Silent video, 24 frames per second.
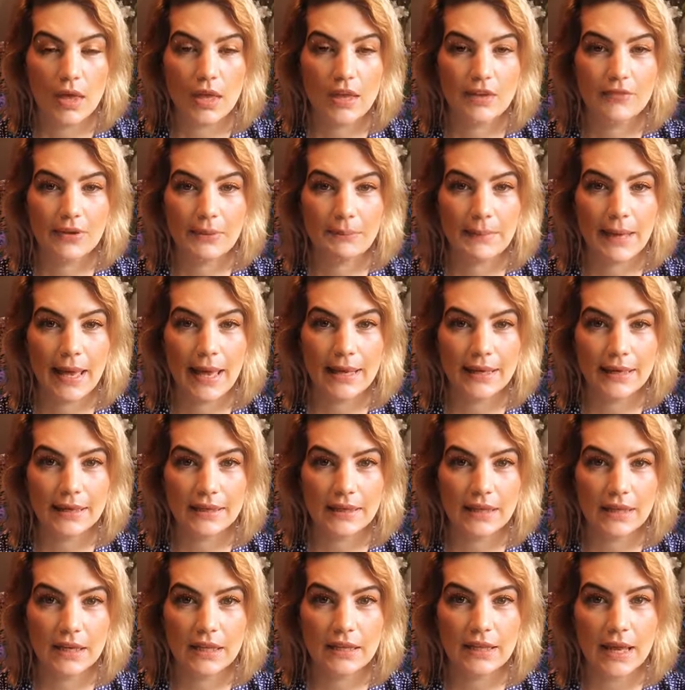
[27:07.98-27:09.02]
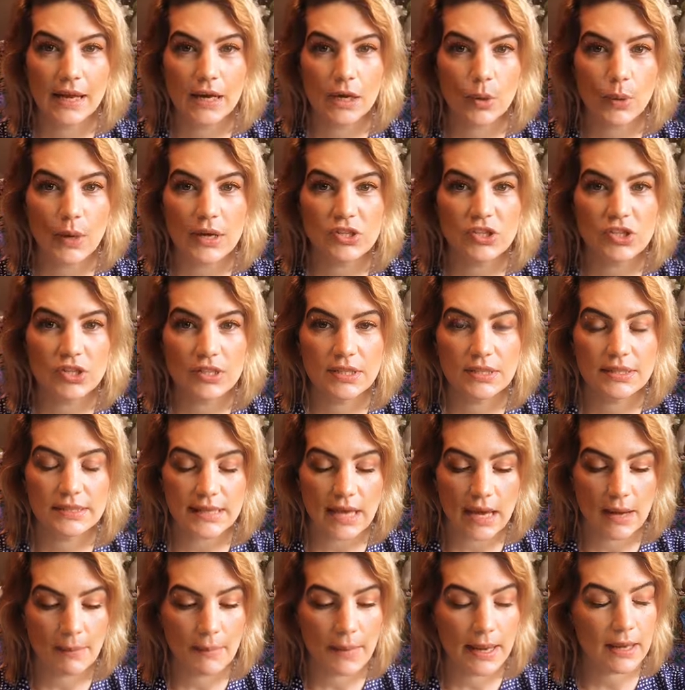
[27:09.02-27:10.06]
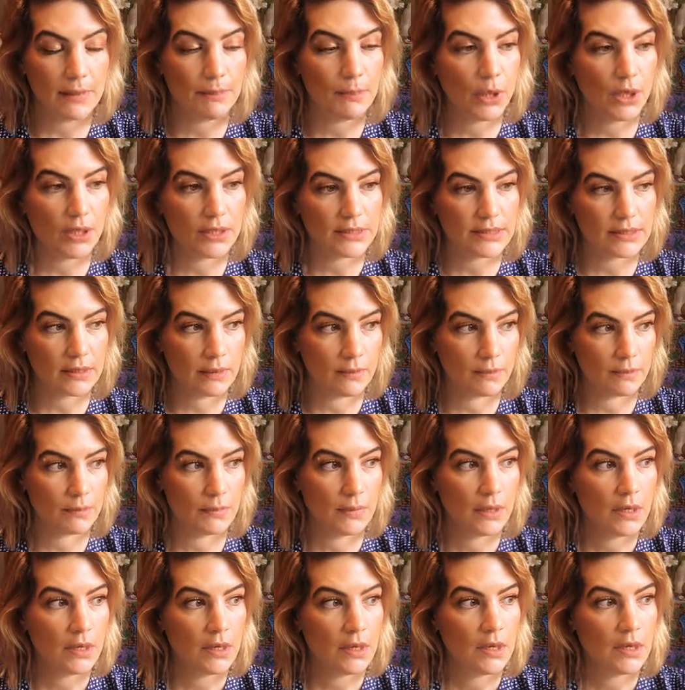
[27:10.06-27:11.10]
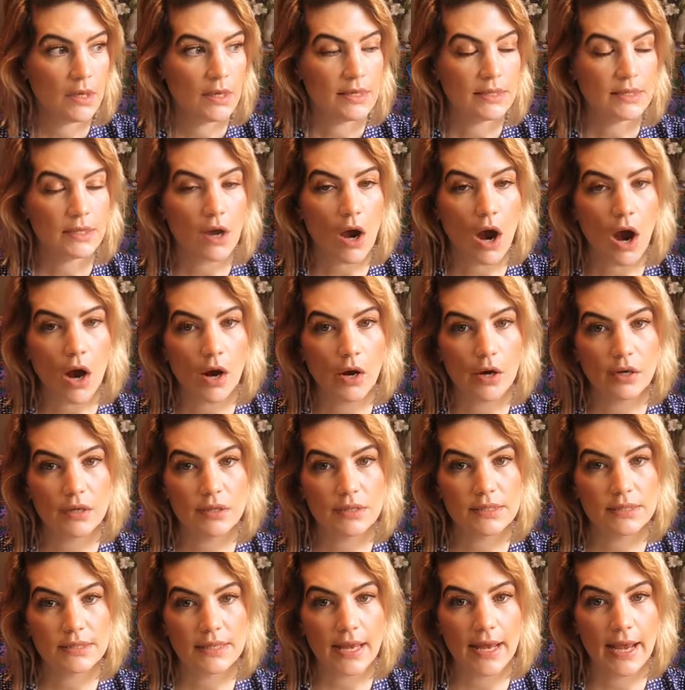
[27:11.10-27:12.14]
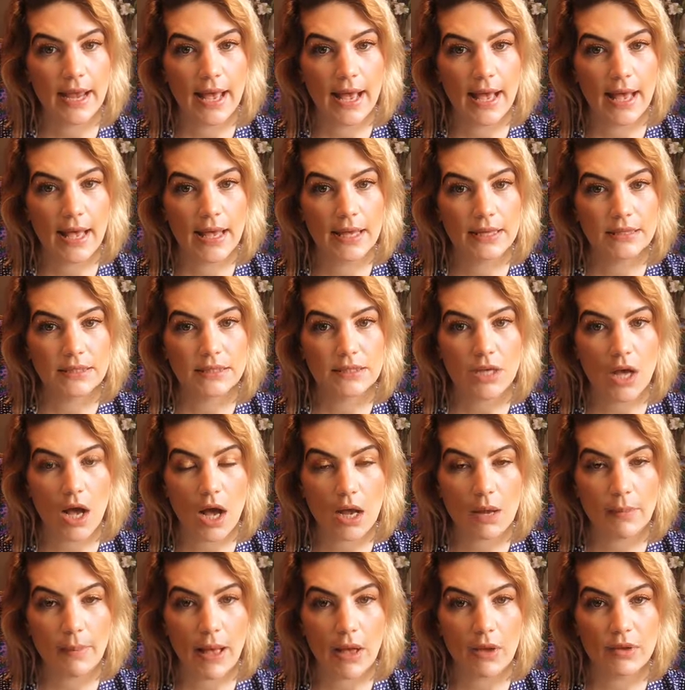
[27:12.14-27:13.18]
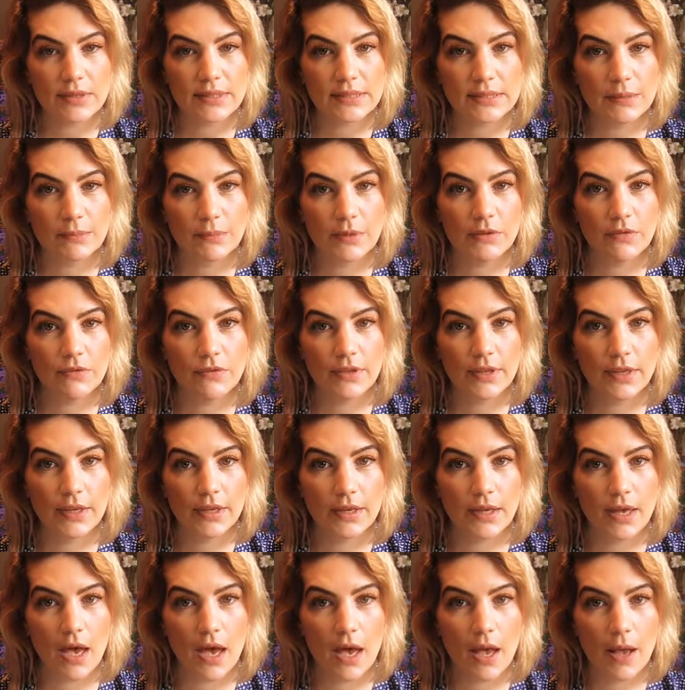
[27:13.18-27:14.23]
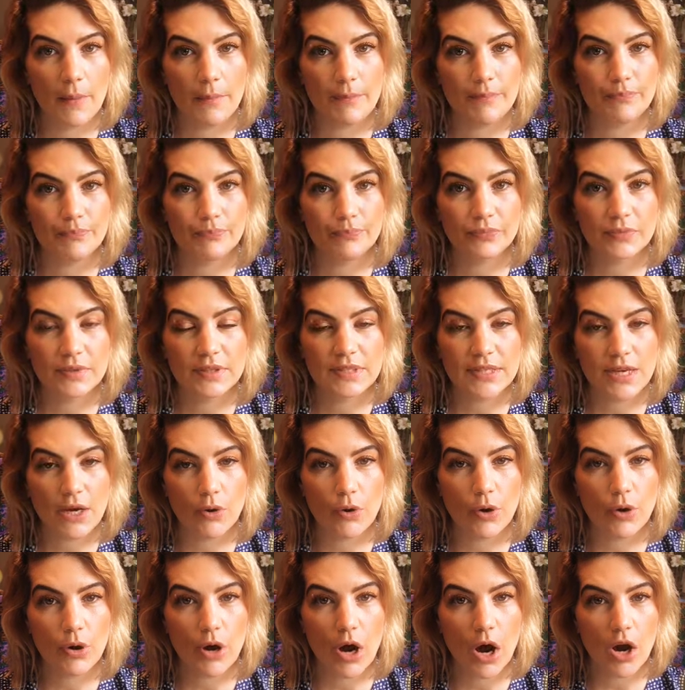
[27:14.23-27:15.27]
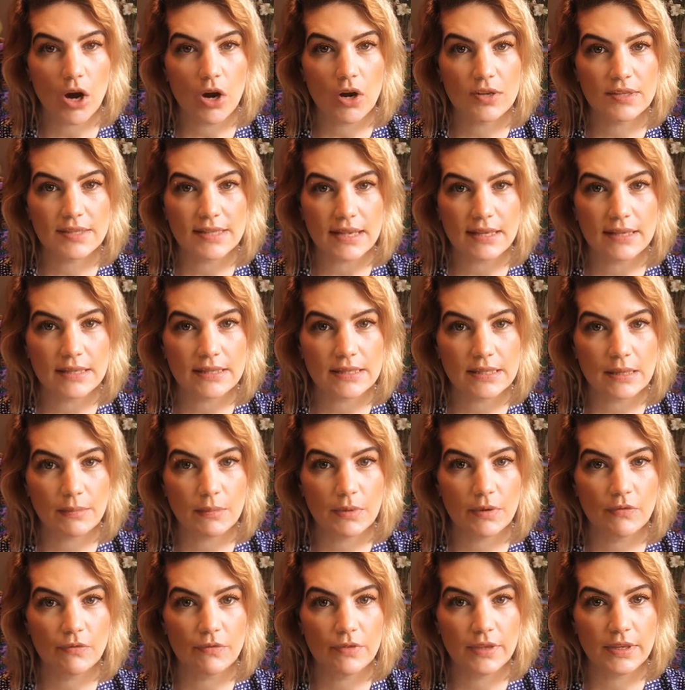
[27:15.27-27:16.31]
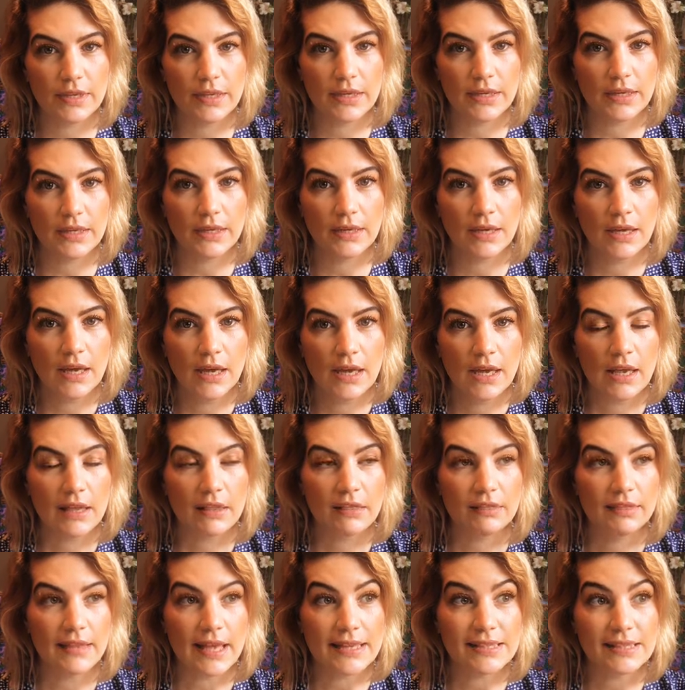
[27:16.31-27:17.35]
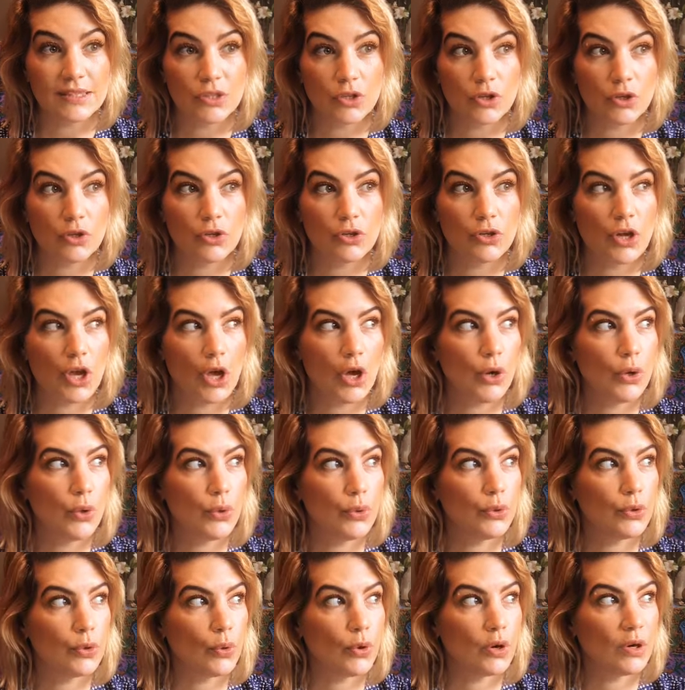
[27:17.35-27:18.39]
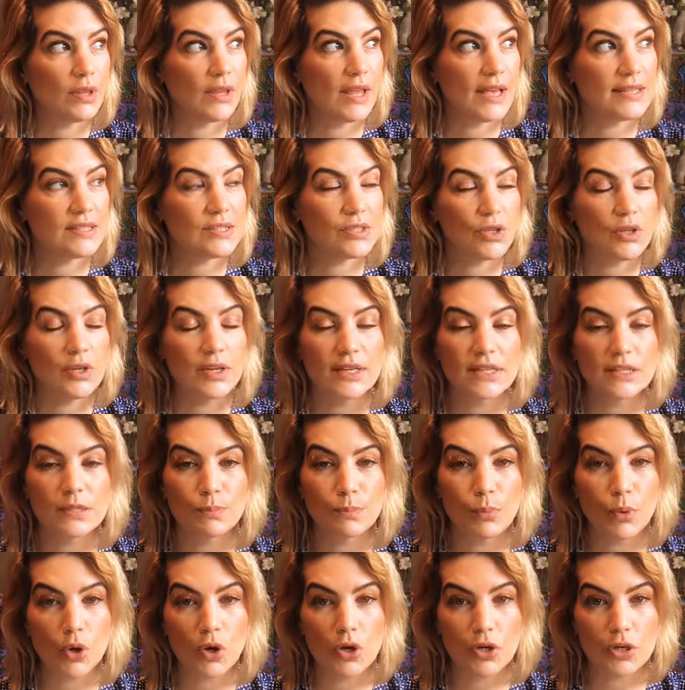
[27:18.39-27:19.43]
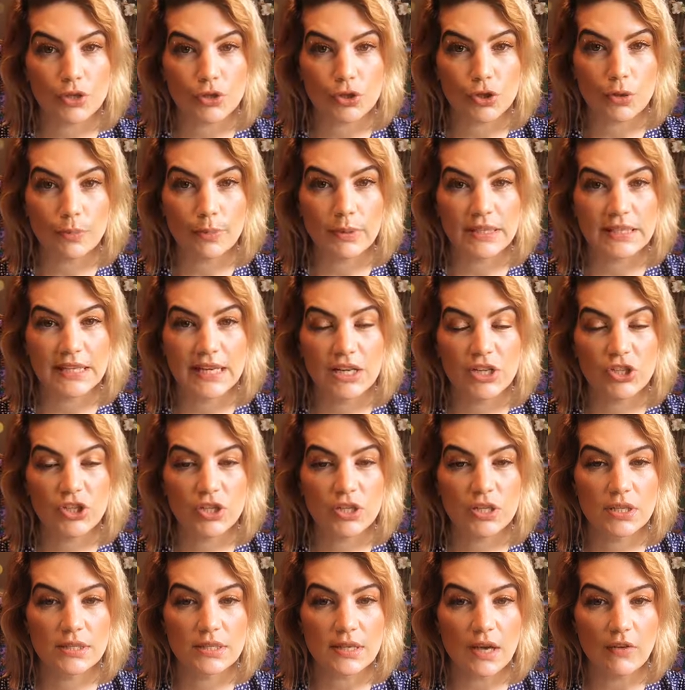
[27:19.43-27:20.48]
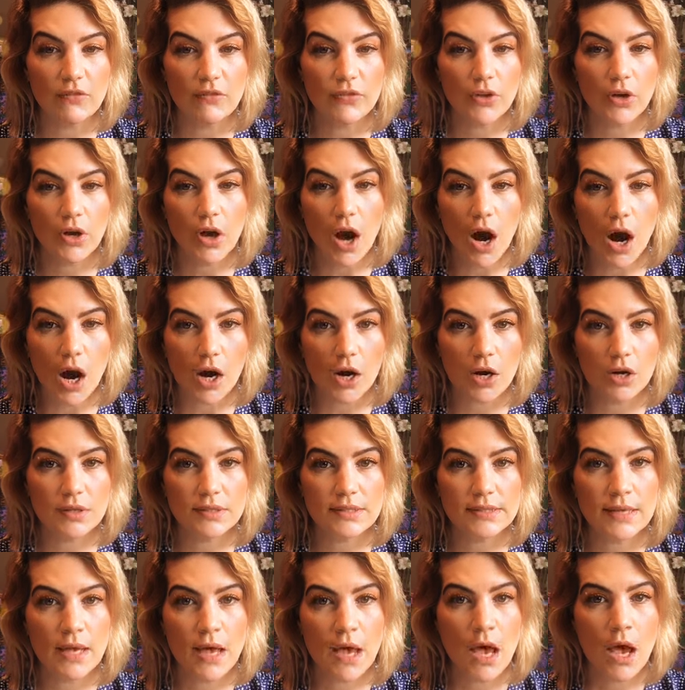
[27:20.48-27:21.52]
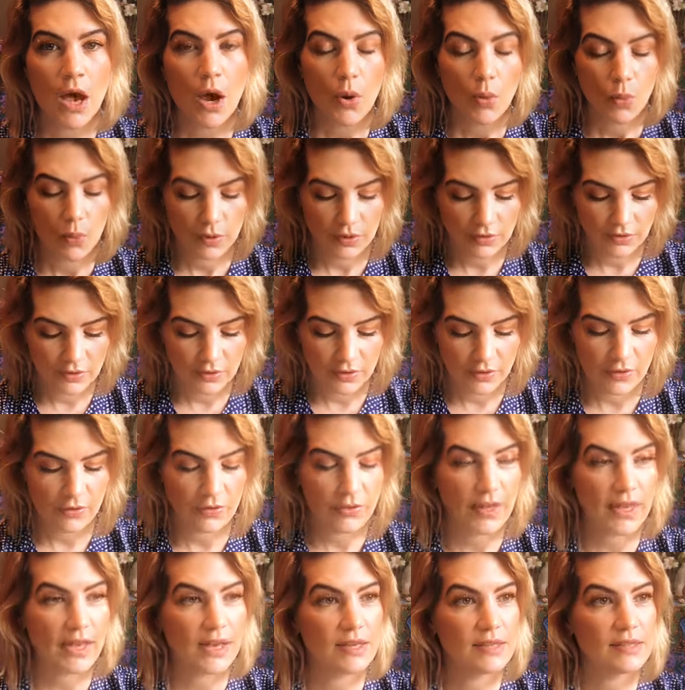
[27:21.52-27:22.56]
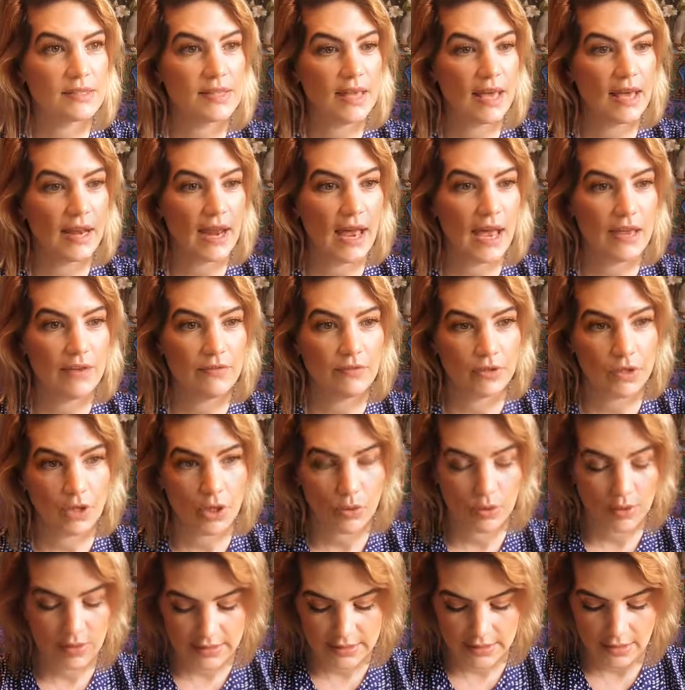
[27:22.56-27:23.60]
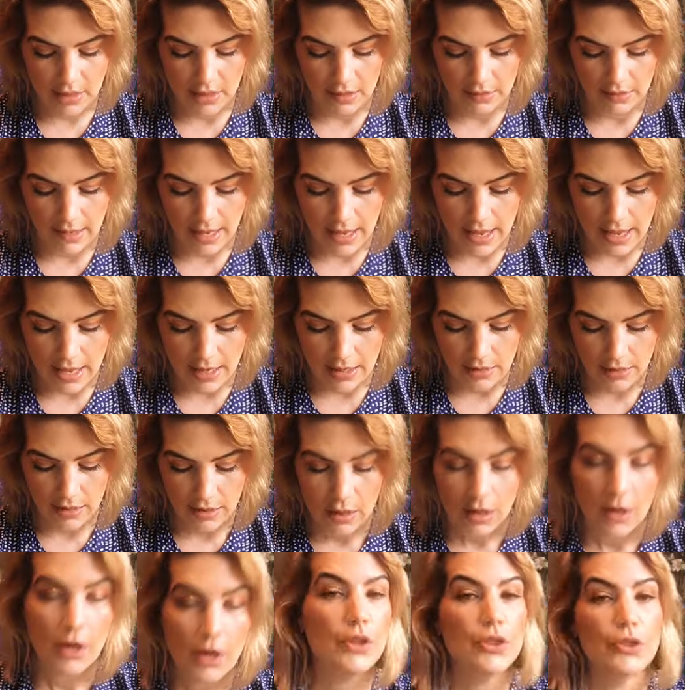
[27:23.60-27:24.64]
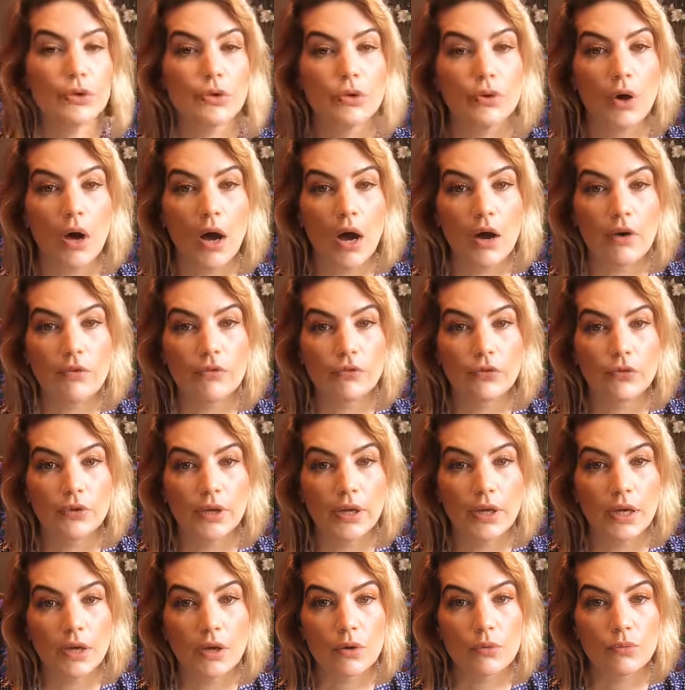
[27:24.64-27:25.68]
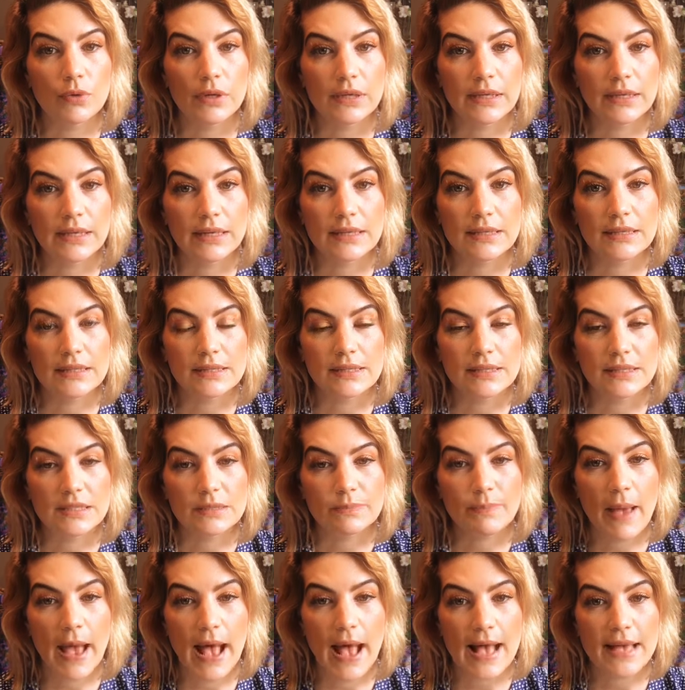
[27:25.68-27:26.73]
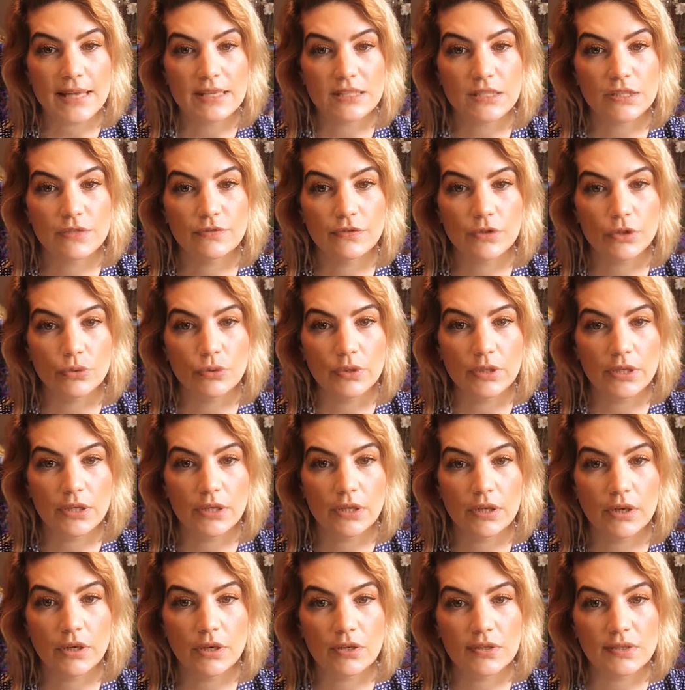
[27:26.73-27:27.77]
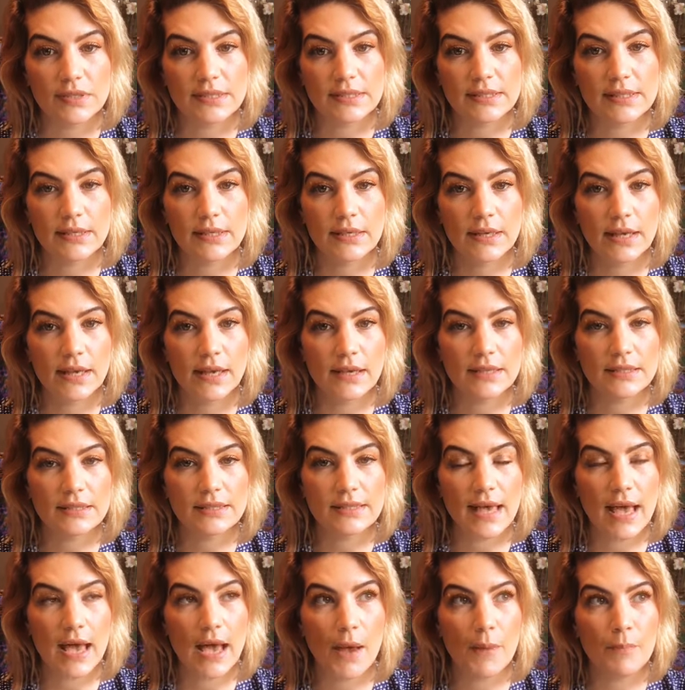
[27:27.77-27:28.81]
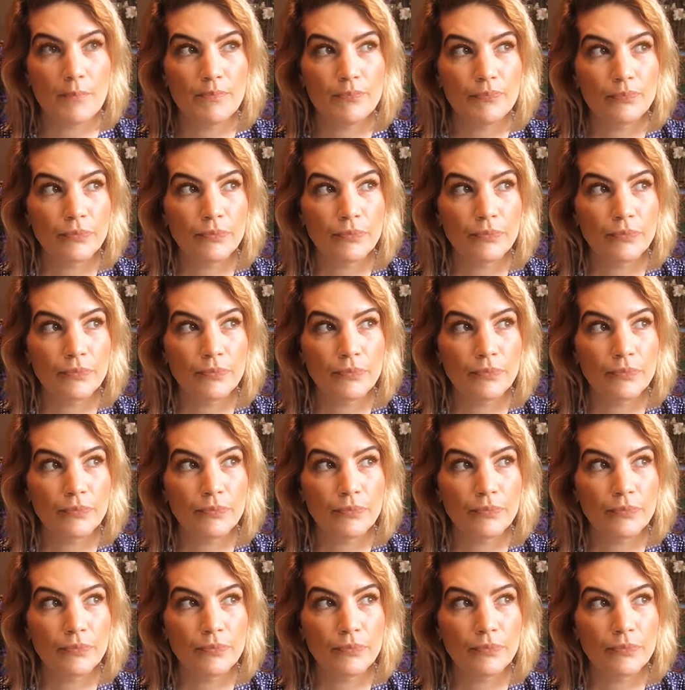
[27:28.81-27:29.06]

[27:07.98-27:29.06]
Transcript: If I'm not getting a lot of questions, I might pull some cards and talk about some of the um, tarot cards and some of the lesser known or lesser explored interpretations of the cards. One of the things that I've noticed a lot through offering readings these past few years is that